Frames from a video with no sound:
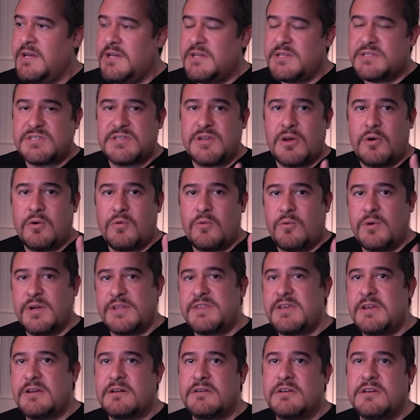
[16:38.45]
So one
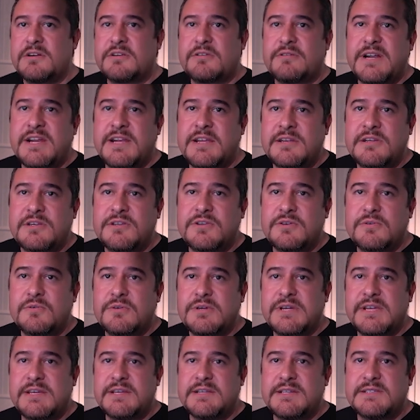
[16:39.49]
thing I'm gonna go ahead and do
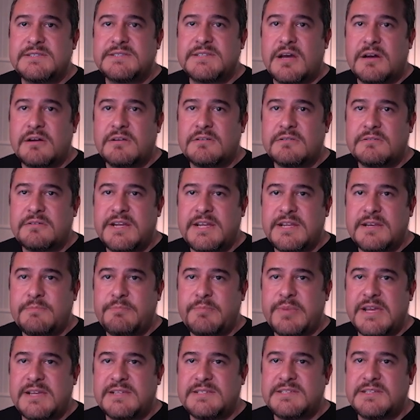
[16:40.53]
is I'm gonna go ahead and
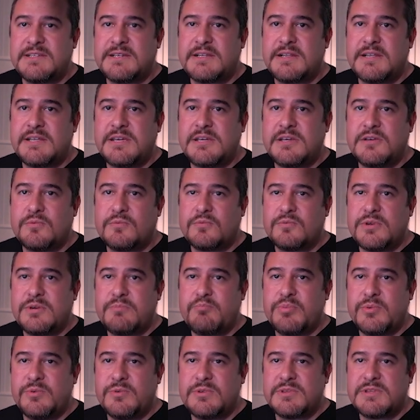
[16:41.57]
basically
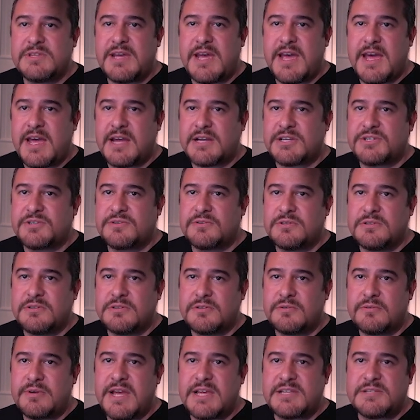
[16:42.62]
reboot the
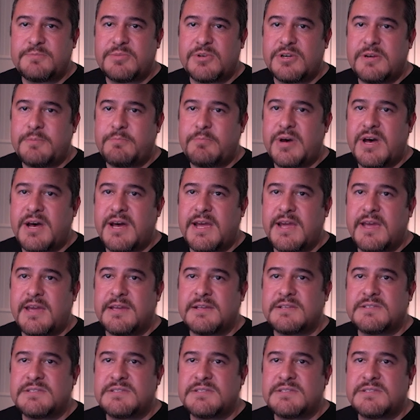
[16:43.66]
actual Raspberry Pi.